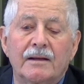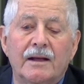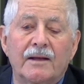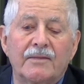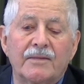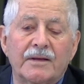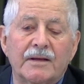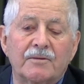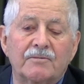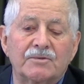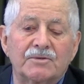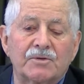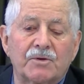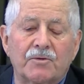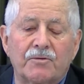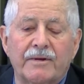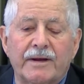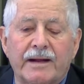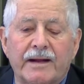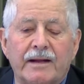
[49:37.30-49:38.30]
I think it was
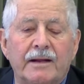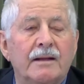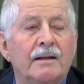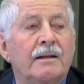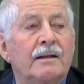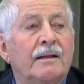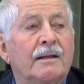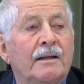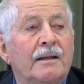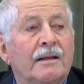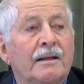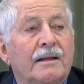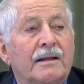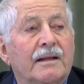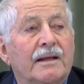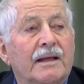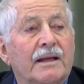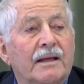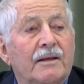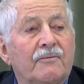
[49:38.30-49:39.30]
Cridge,
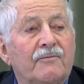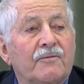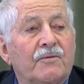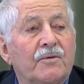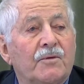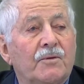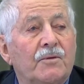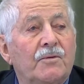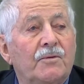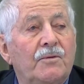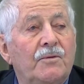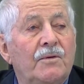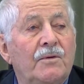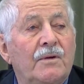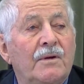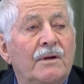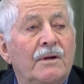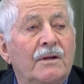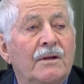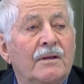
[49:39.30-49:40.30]
gave to
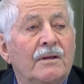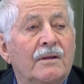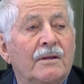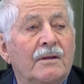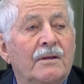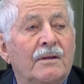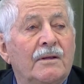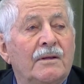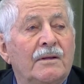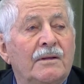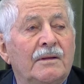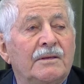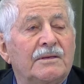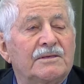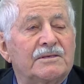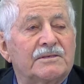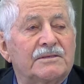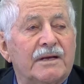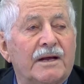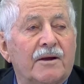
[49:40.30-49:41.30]

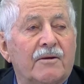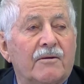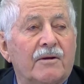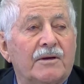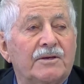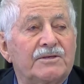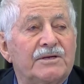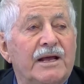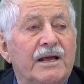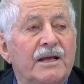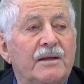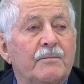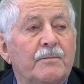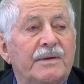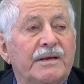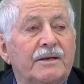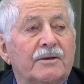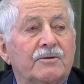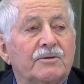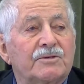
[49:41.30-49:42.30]
Sarah Jane
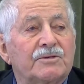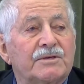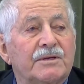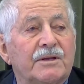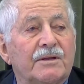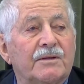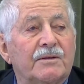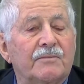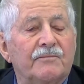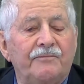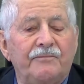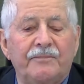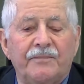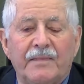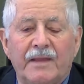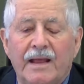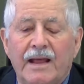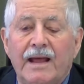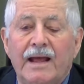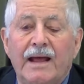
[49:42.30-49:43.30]
Pierce and,
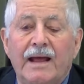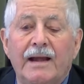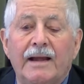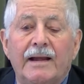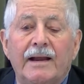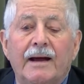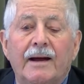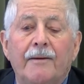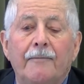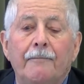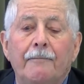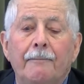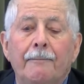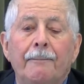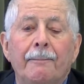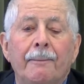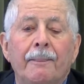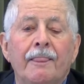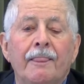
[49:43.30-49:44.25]
and um,